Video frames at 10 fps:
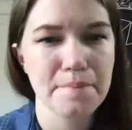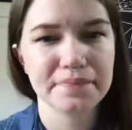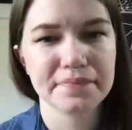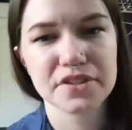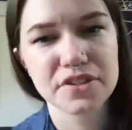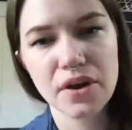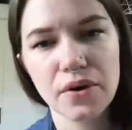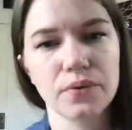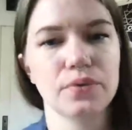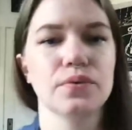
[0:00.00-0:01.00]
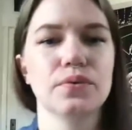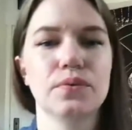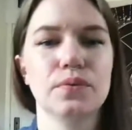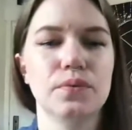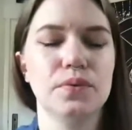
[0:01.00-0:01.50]
So
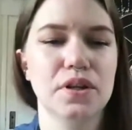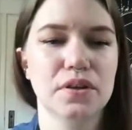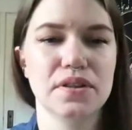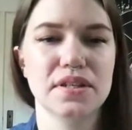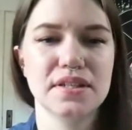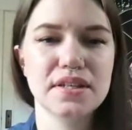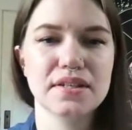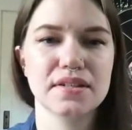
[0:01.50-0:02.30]
you know, this is